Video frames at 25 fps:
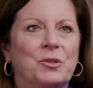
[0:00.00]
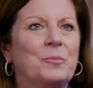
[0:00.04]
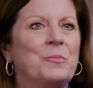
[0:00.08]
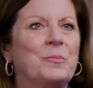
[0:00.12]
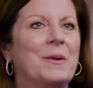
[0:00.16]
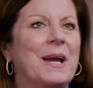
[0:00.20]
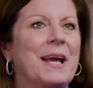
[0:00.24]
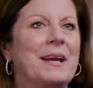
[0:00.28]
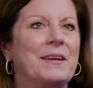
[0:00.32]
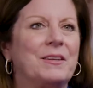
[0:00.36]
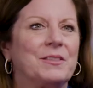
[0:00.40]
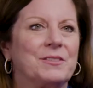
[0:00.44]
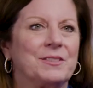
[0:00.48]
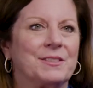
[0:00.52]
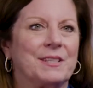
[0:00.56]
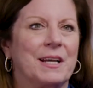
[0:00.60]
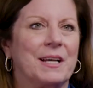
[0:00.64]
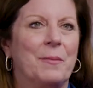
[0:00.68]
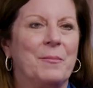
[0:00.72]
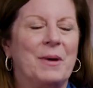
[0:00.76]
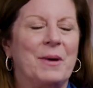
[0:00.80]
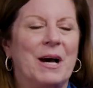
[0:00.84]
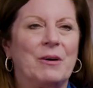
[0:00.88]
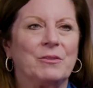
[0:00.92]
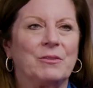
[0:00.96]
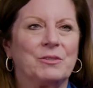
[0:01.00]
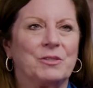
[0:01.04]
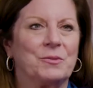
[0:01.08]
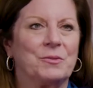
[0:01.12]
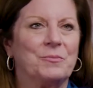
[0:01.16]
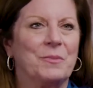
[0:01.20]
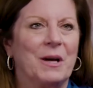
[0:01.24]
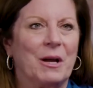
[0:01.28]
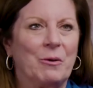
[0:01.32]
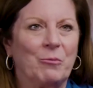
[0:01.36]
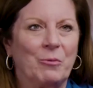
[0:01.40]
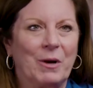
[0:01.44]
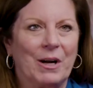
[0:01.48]
bankers come out to
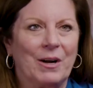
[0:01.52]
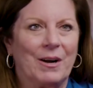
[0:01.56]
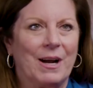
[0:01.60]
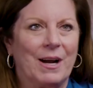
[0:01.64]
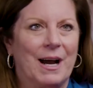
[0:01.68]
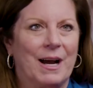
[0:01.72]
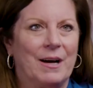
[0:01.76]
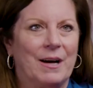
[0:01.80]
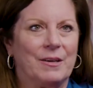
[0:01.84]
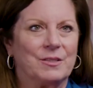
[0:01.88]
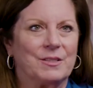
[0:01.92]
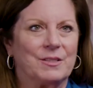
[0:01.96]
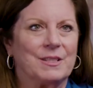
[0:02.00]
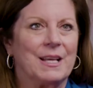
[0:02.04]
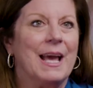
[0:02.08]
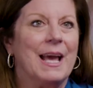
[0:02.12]
my warehouse.